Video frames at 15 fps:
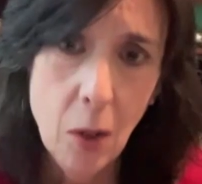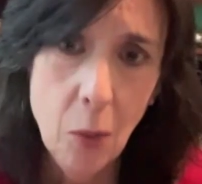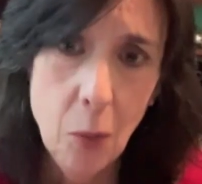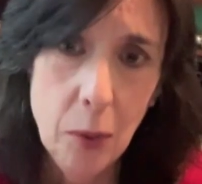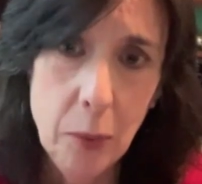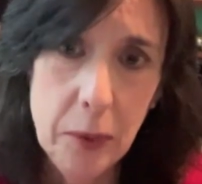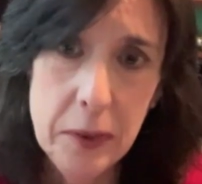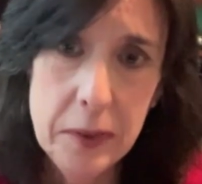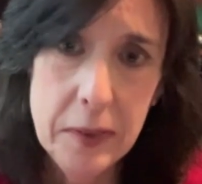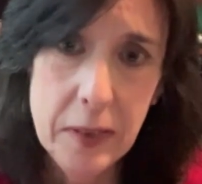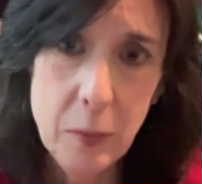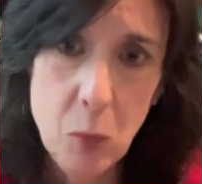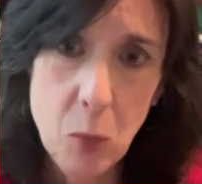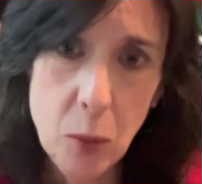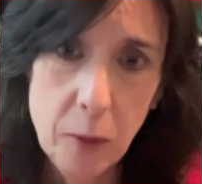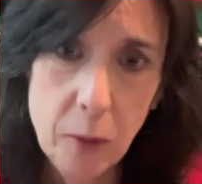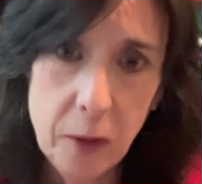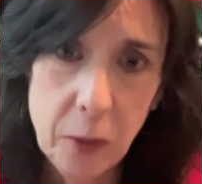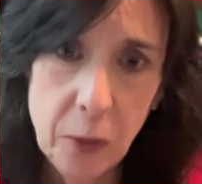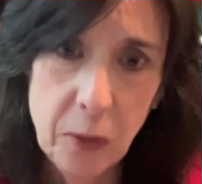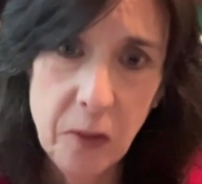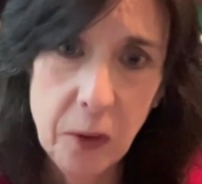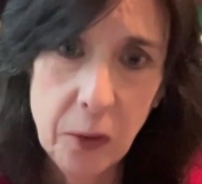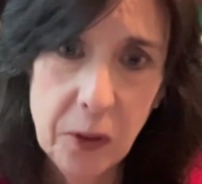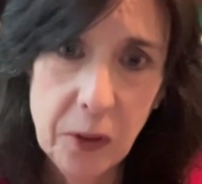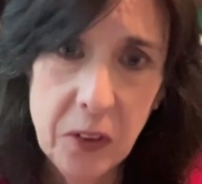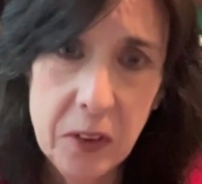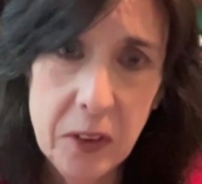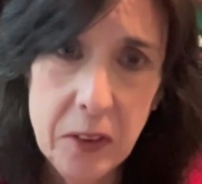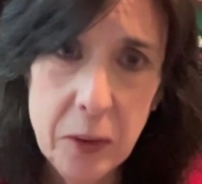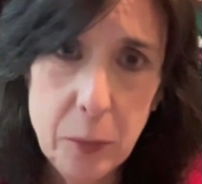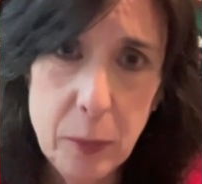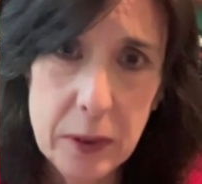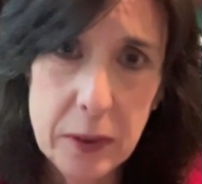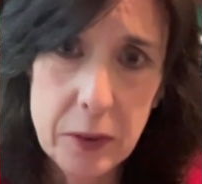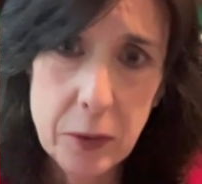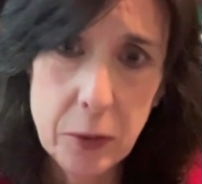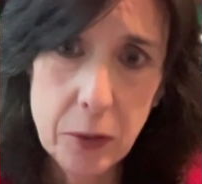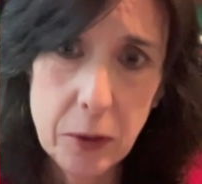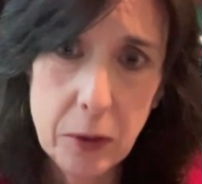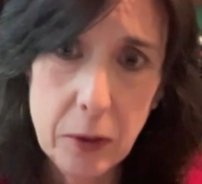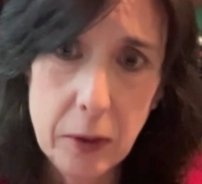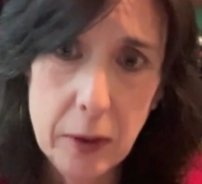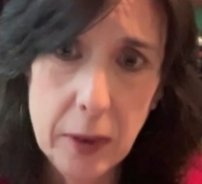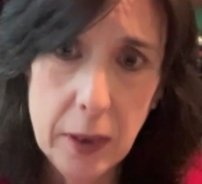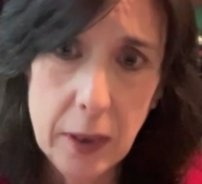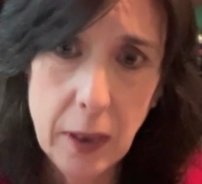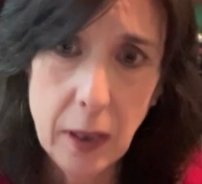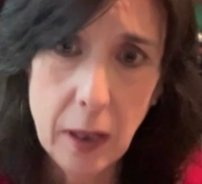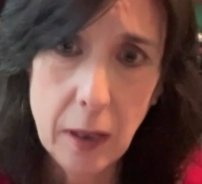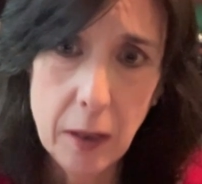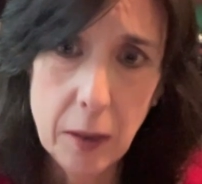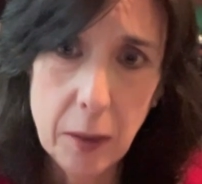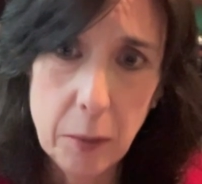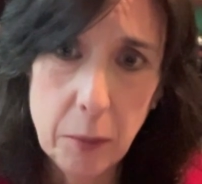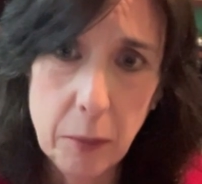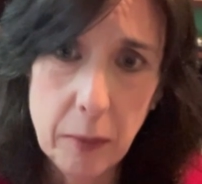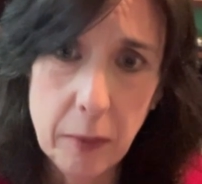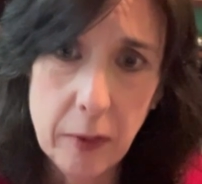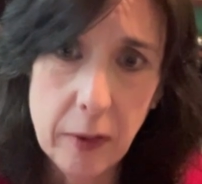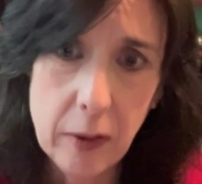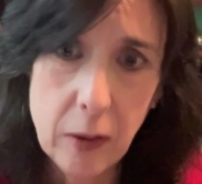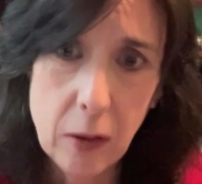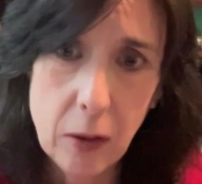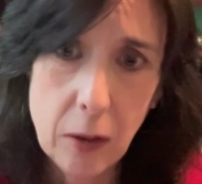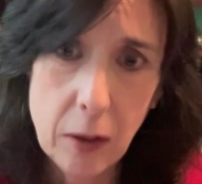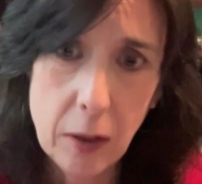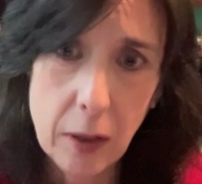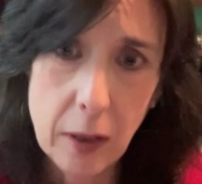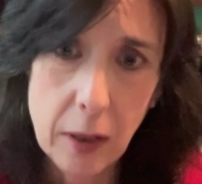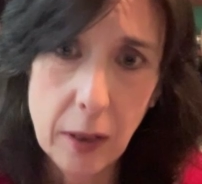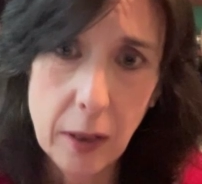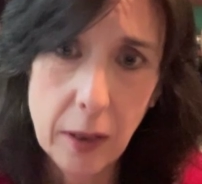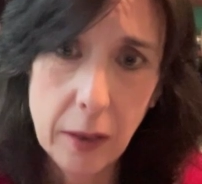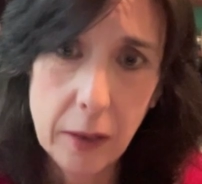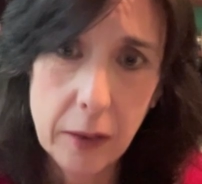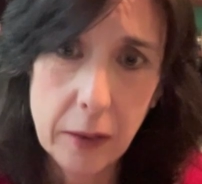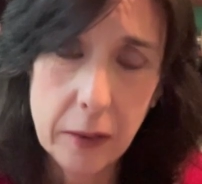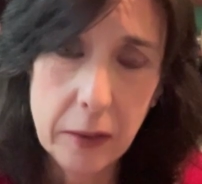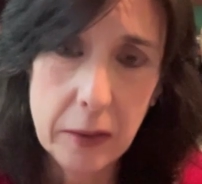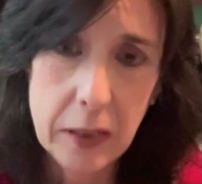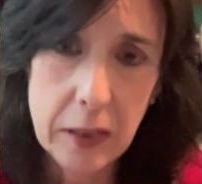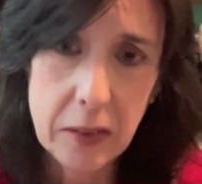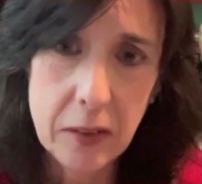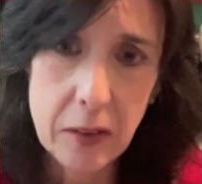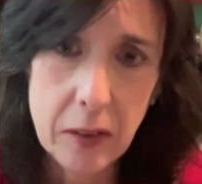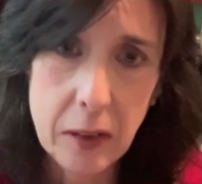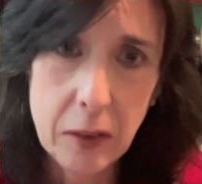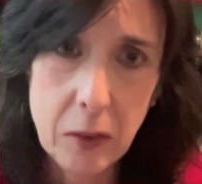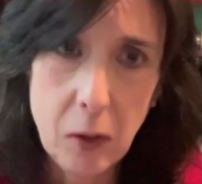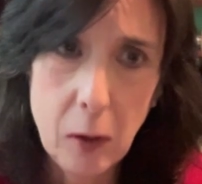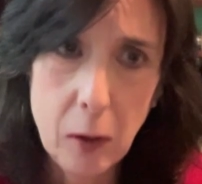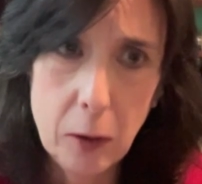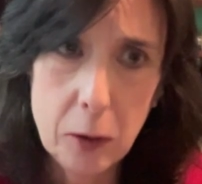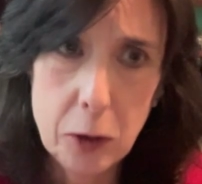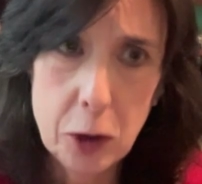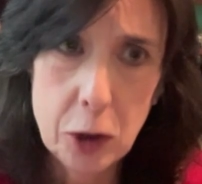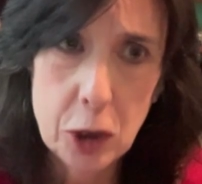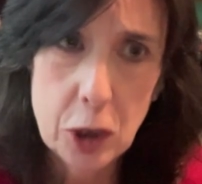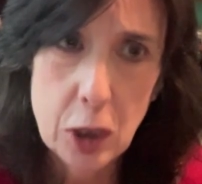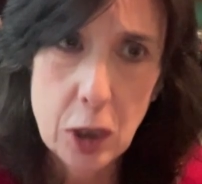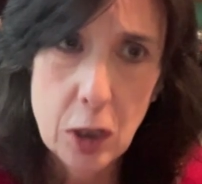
Well, I wouldn't say more virulent, but certainly that's a large